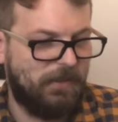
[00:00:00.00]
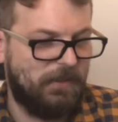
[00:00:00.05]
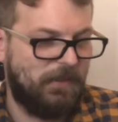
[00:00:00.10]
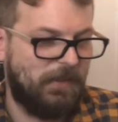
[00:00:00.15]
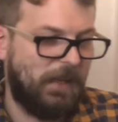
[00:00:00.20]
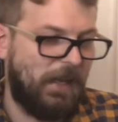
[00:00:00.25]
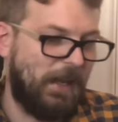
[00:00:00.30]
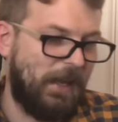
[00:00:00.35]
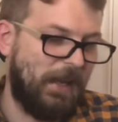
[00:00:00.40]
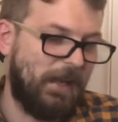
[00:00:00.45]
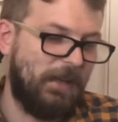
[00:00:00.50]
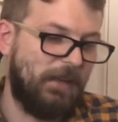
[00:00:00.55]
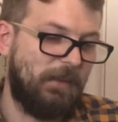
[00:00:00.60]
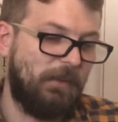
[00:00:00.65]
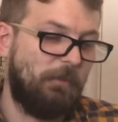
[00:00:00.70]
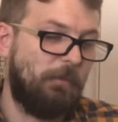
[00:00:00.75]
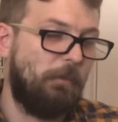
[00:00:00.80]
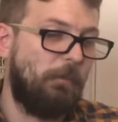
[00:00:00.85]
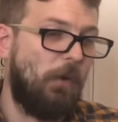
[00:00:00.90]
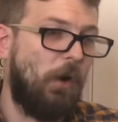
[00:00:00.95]

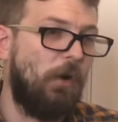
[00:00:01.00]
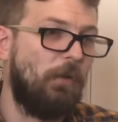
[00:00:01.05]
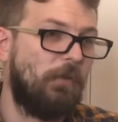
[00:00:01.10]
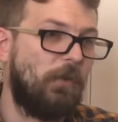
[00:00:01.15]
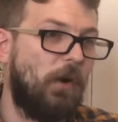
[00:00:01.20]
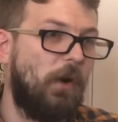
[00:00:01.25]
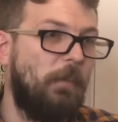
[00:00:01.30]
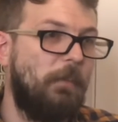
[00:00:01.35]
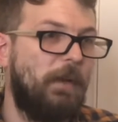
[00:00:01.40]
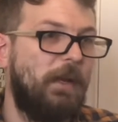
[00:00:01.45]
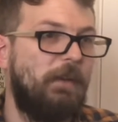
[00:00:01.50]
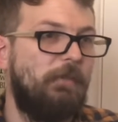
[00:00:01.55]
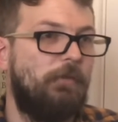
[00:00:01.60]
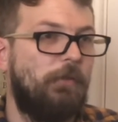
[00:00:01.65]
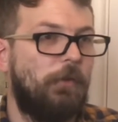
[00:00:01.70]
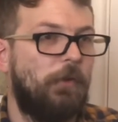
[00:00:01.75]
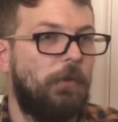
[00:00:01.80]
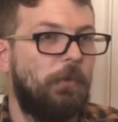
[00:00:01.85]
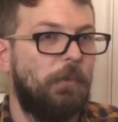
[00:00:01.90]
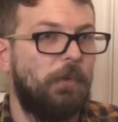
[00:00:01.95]
And overall made
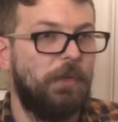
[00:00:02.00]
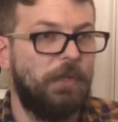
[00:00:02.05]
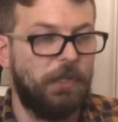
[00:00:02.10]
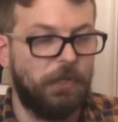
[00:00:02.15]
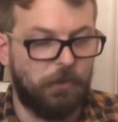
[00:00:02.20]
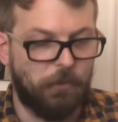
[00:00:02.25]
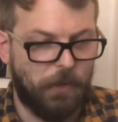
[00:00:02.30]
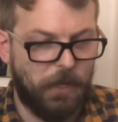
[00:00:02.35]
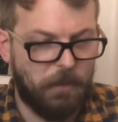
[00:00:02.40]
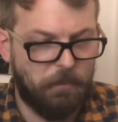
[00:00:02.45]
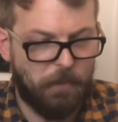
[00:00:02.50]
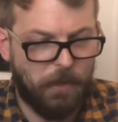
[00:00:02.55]
for a really great